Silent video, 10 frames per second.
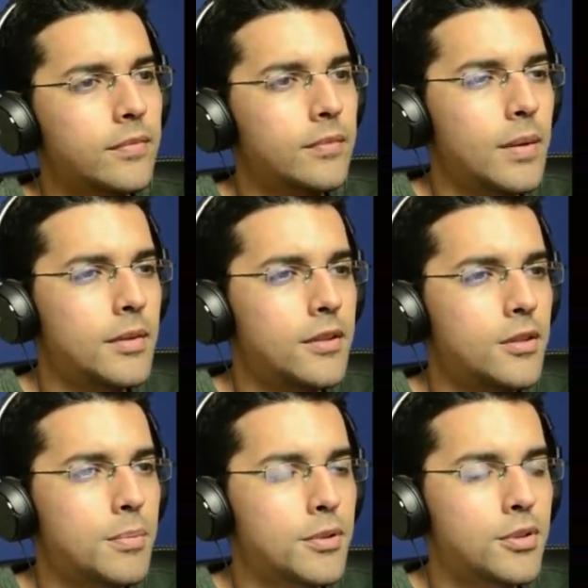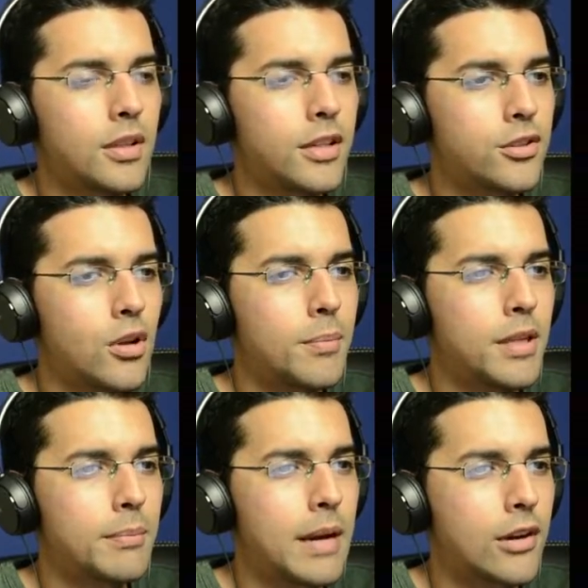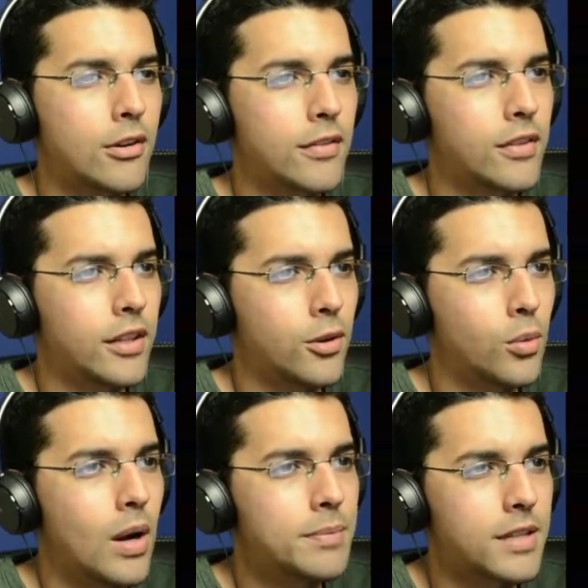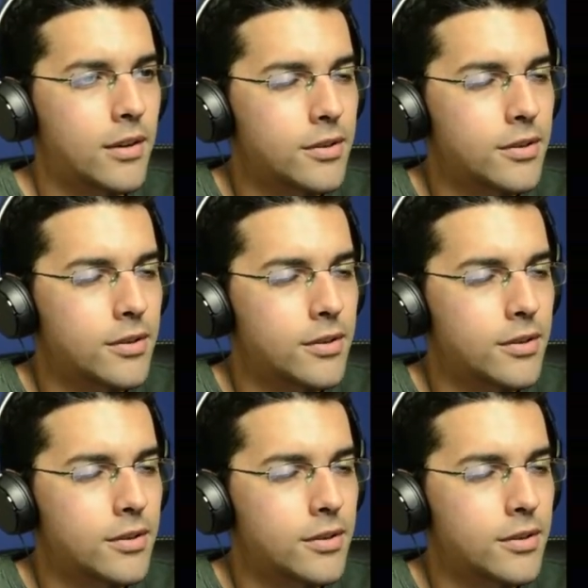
Maybe they're supposed to, like, show up in the background of, like, their website or